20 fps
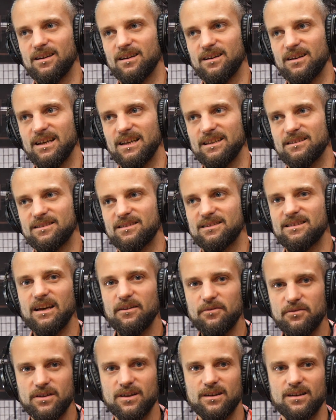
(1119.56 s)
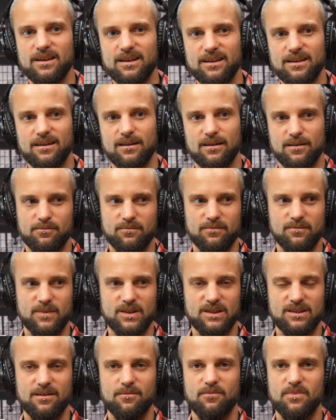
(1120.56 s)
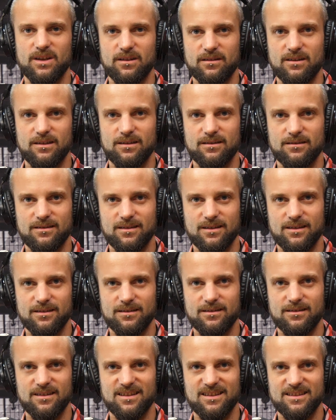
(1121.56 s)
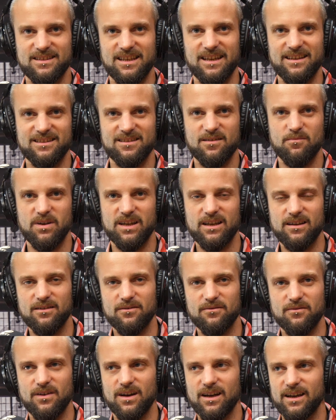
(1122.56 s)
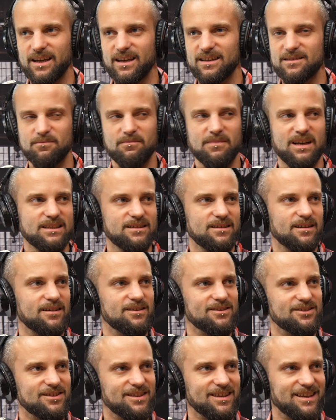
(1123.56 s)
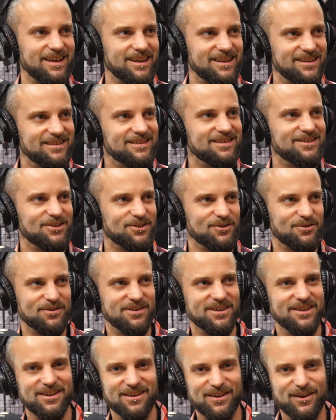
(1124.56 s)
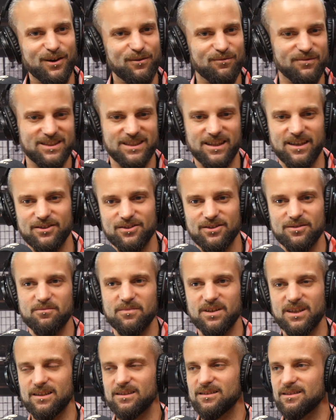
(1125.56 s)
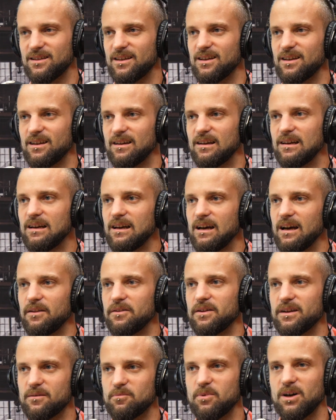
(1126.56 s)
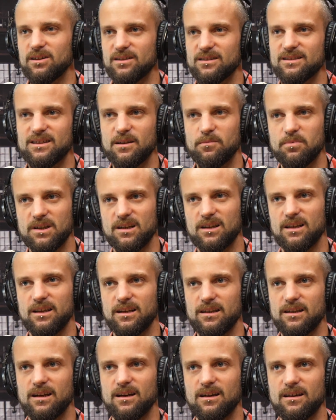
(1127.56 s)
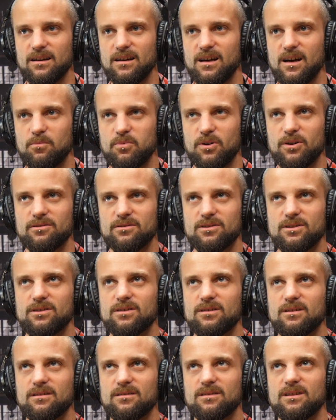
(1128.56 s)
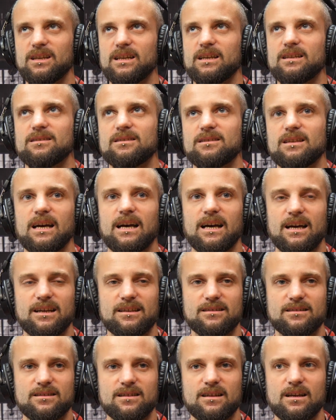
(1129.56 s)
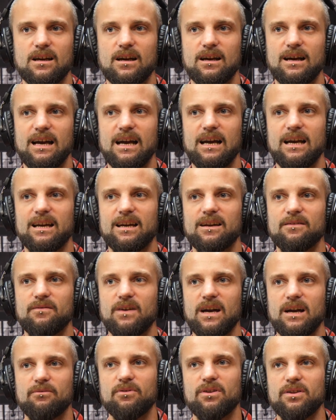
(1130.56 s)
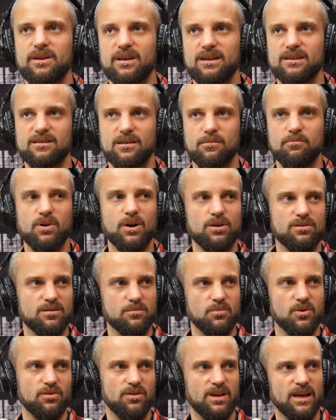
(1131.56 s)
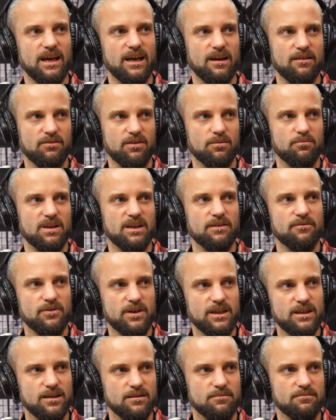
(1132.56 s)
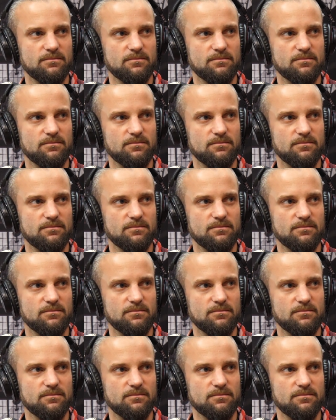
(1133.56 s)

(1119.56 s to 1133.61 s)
it's definitely something that takes a bit of, I guess, massaging into the conversation, because I think partners typically approach this as, if everything is composable, they have complete freedom.